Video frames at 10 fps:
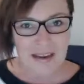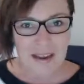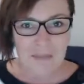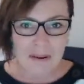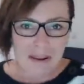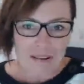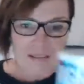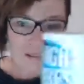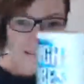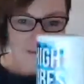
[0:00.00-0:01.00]

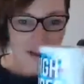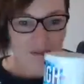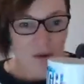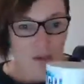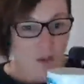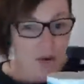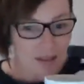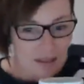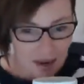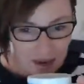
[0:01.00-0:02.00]
I've got water
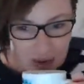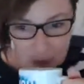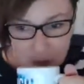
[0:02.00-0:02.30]
today.